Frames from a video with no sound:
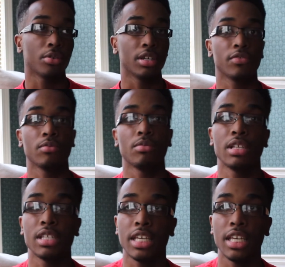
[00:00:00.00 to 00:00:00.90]
Chris from
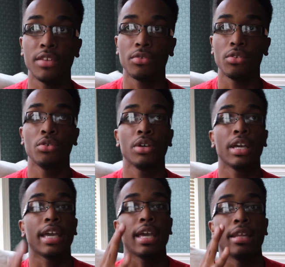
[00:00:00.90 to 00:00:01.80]
Resident Evil,
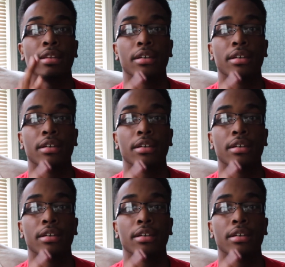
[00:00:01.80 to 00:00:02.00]
and